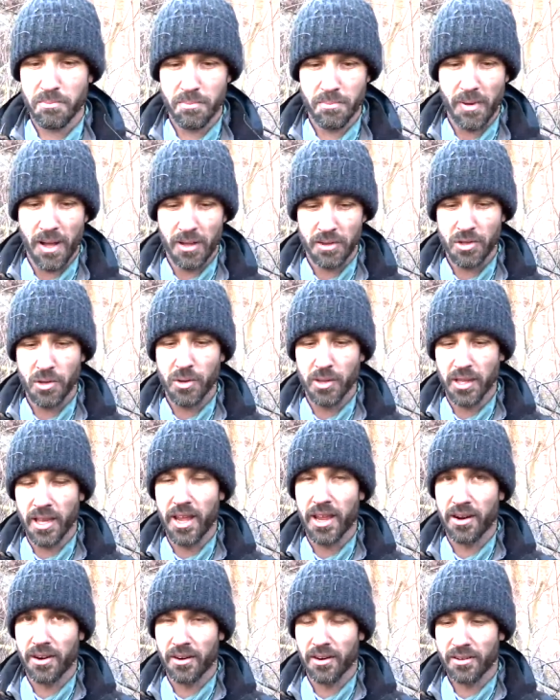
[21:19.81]
I'll do it
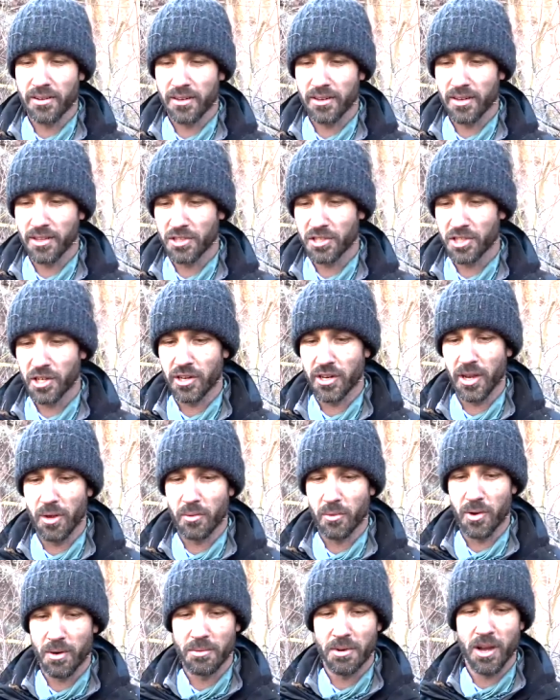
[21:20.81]
later. I'll show you
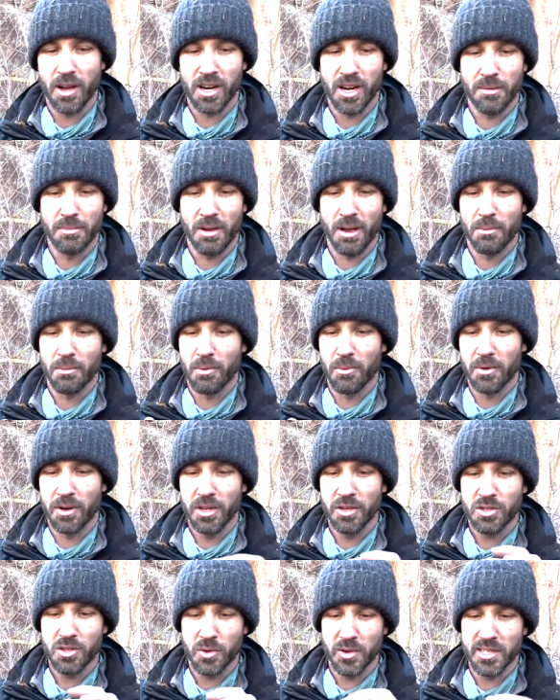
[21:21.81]
what I'm talking about. But when
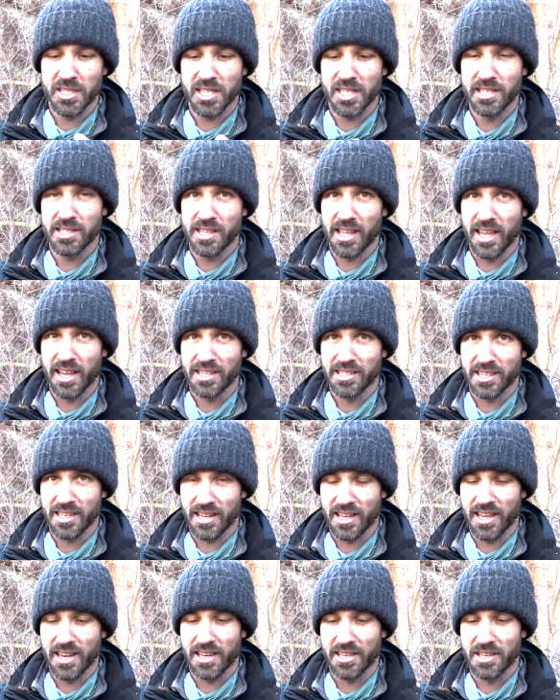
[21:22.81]
you twist these things and
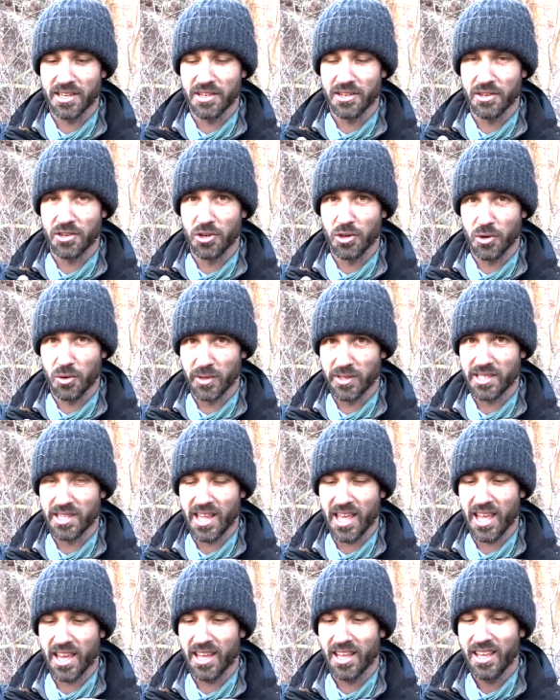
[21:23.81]
get it to do its
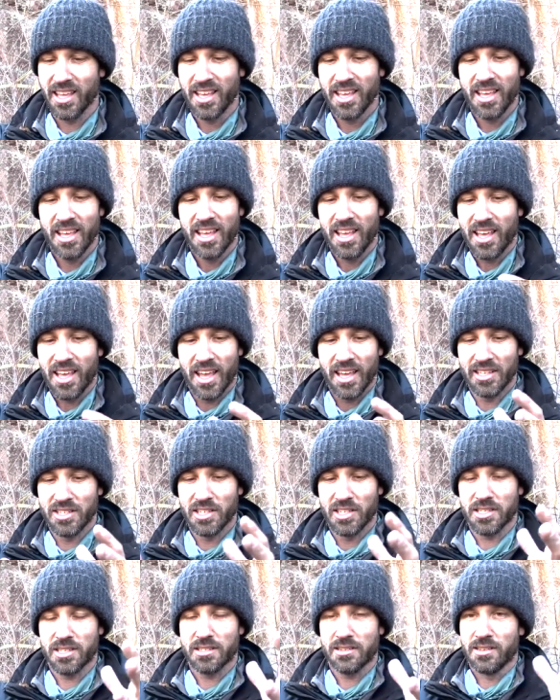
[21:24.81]
thing, it
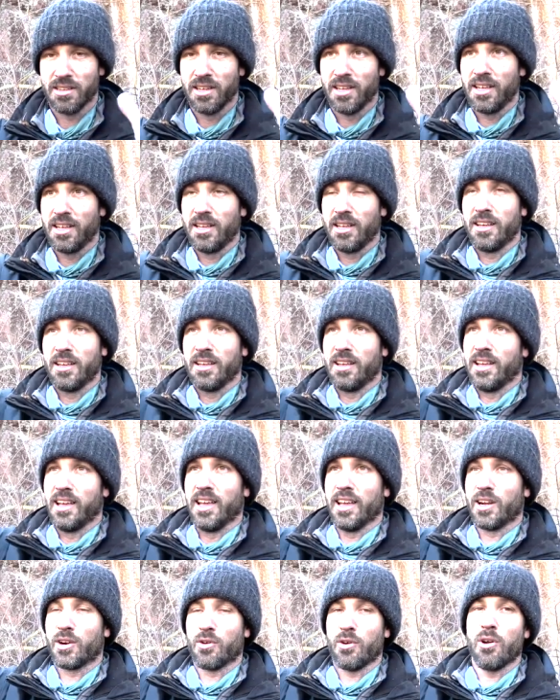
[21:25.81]
just,
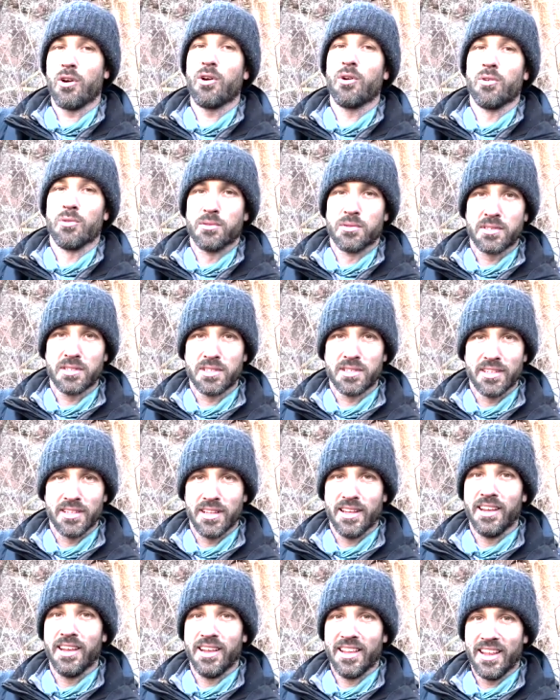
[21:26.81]
it grows
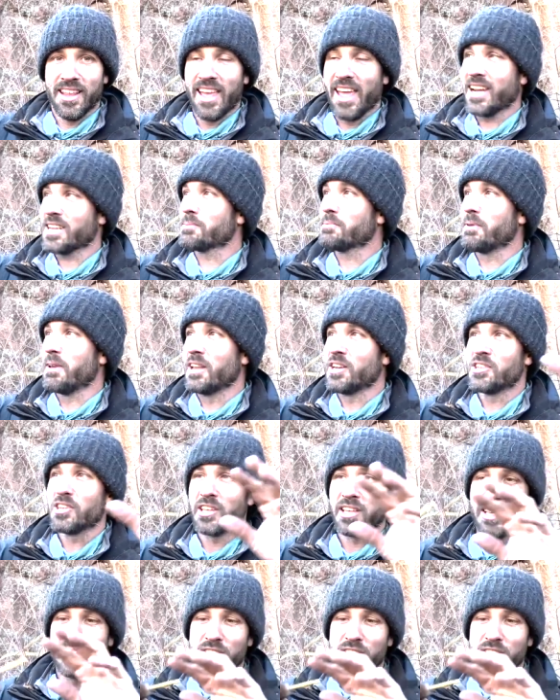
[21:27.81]
uh, exponentially.